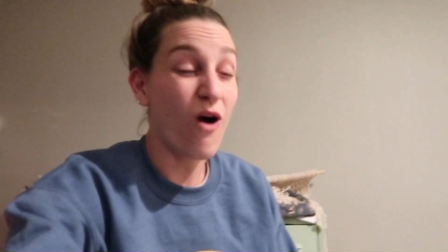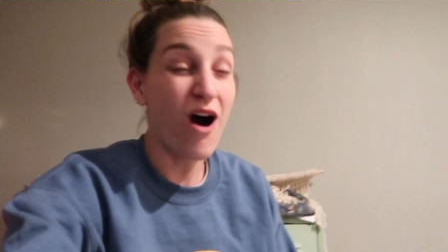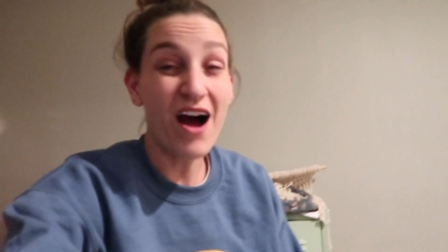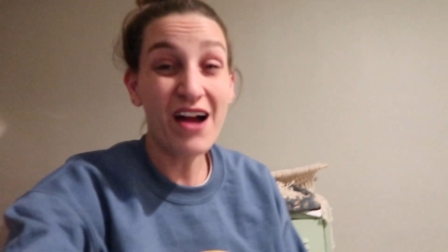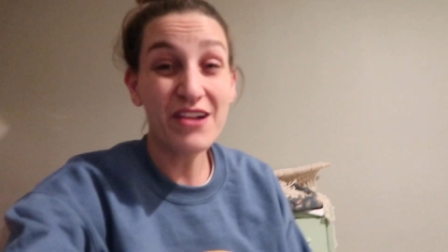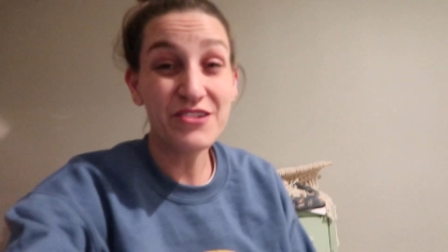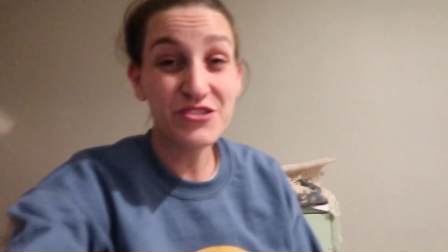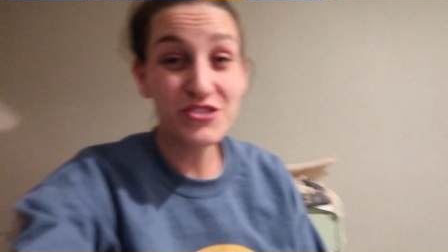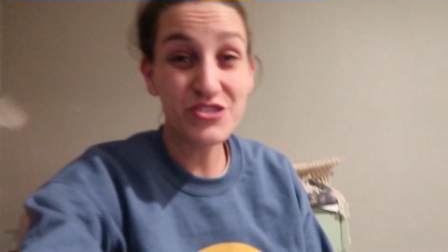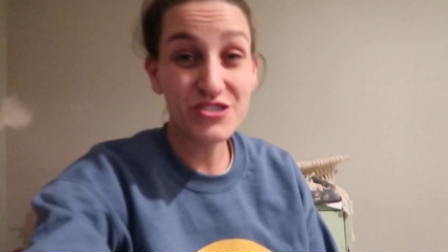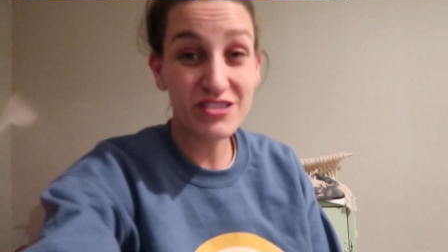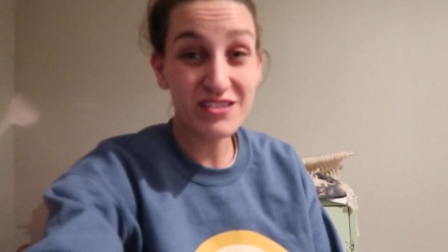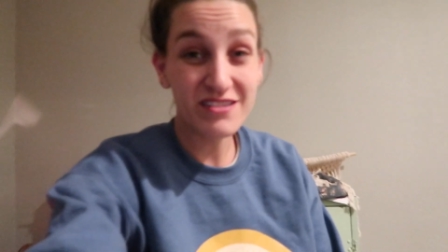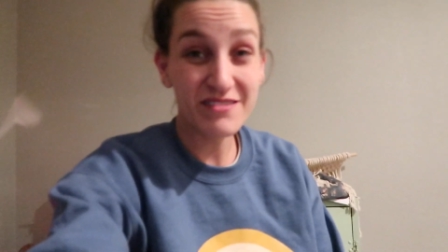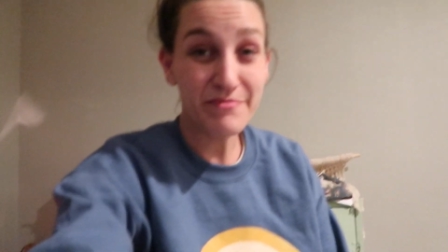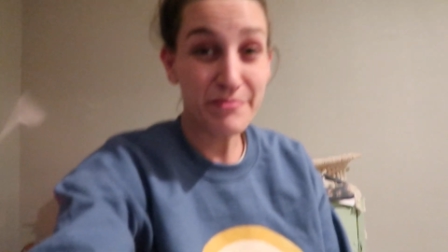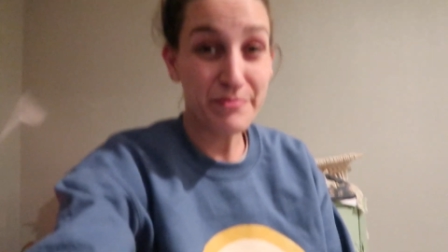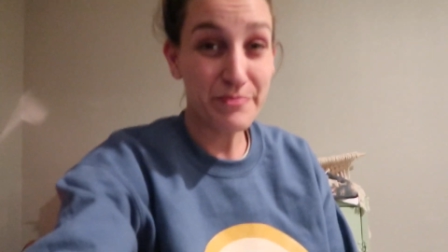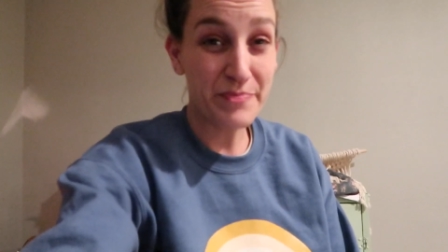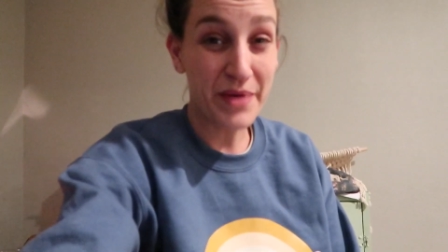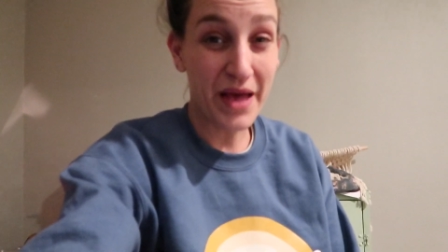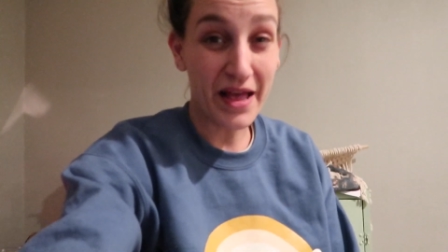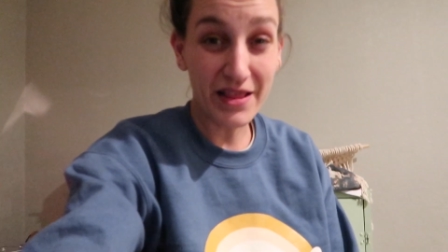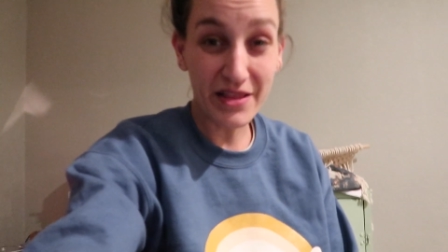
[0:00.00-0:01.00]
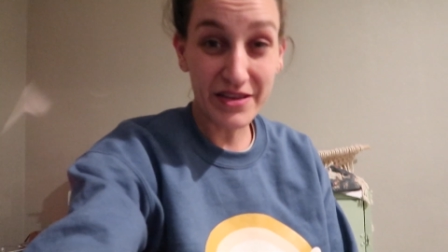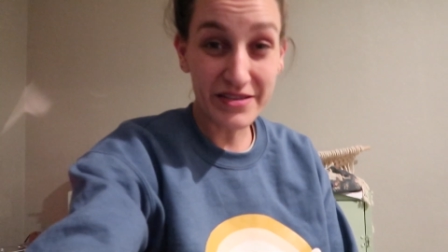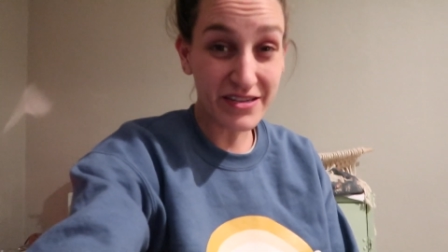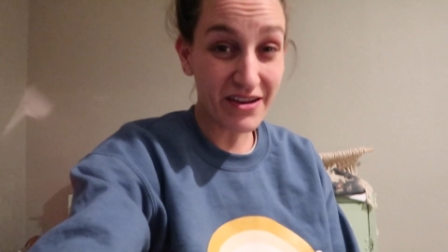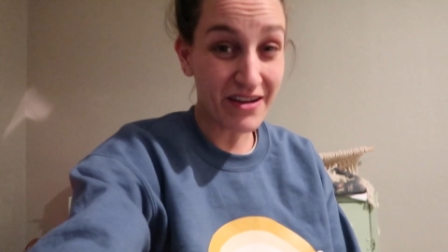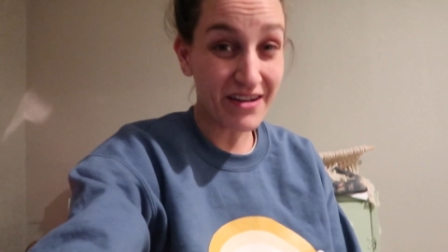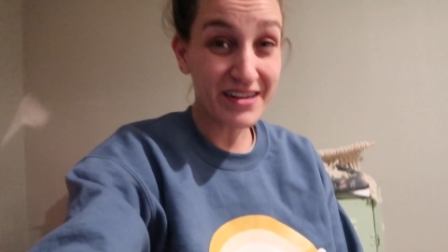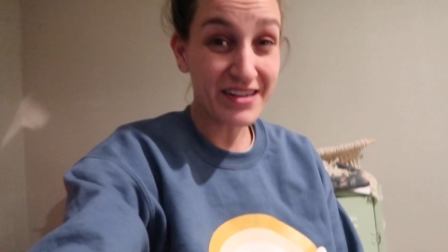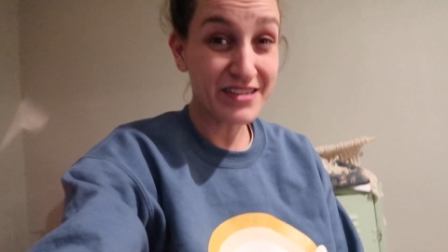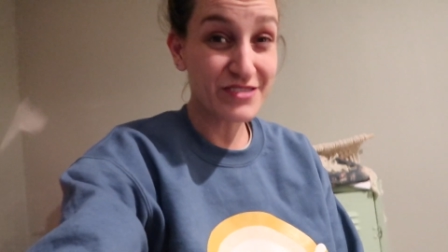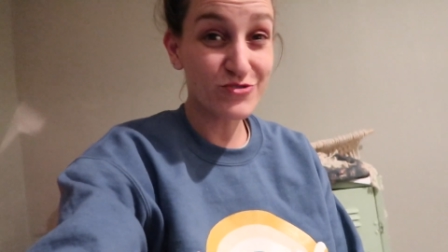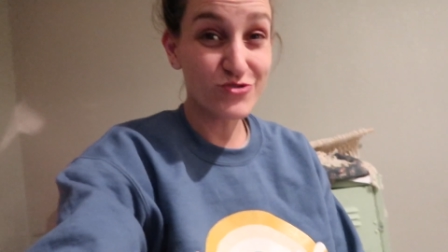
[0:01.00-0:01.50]
watch
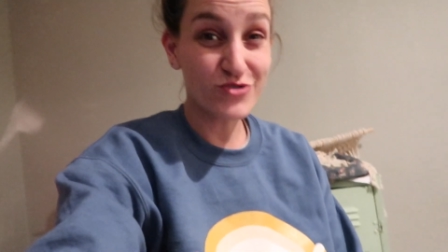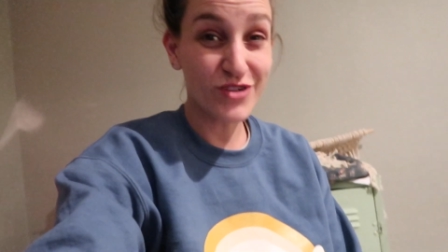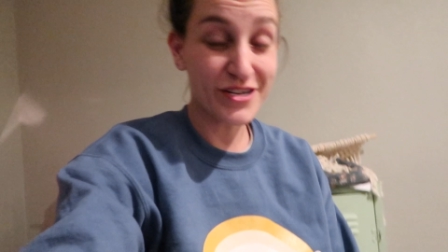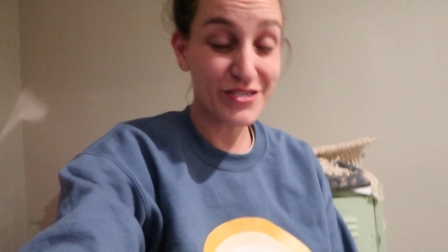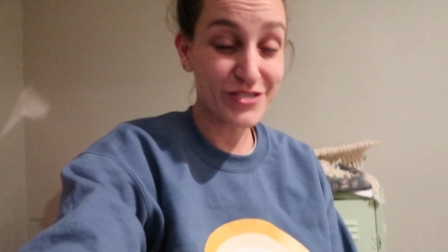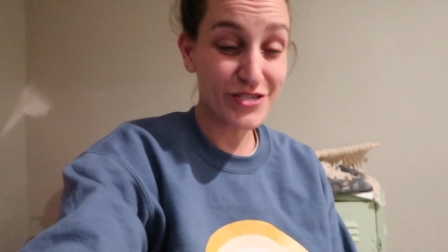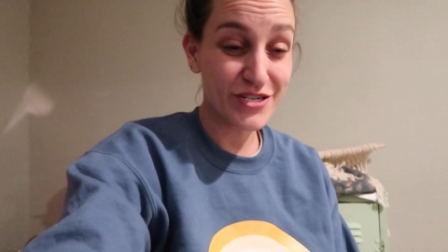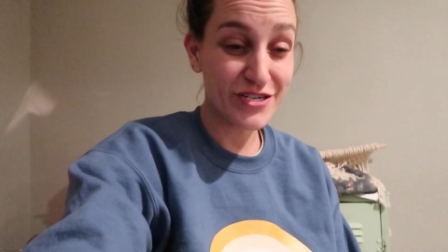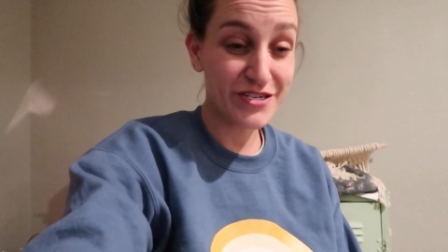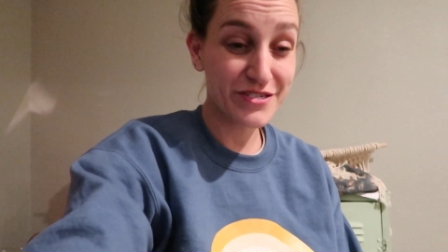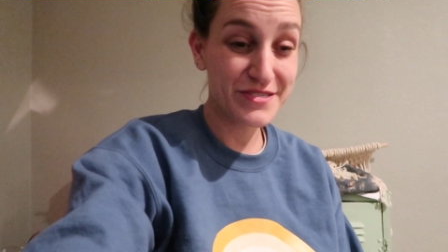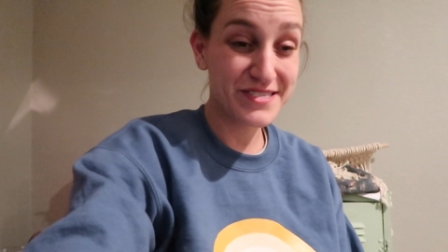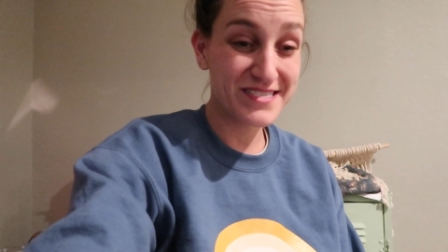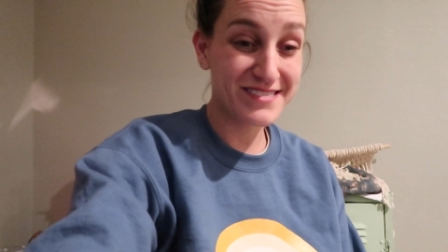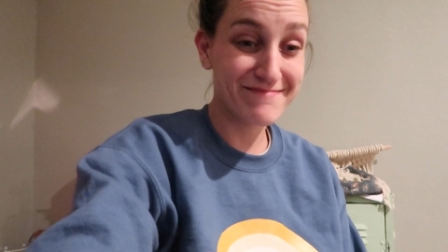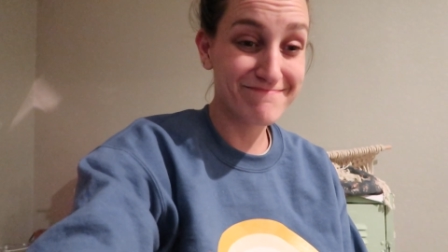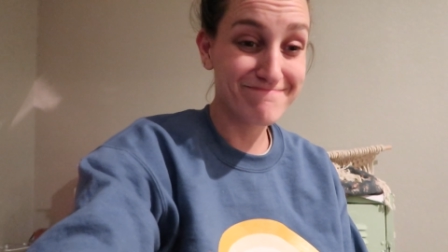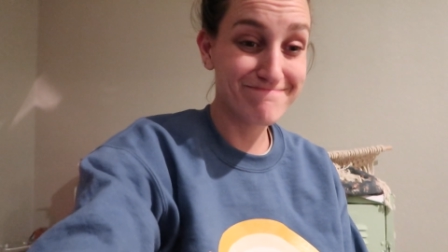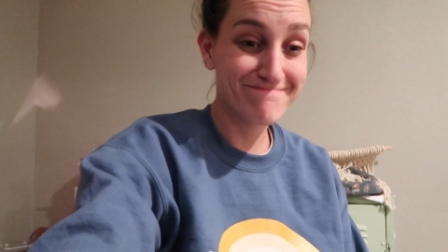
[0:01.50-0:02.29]
Peloton instructors.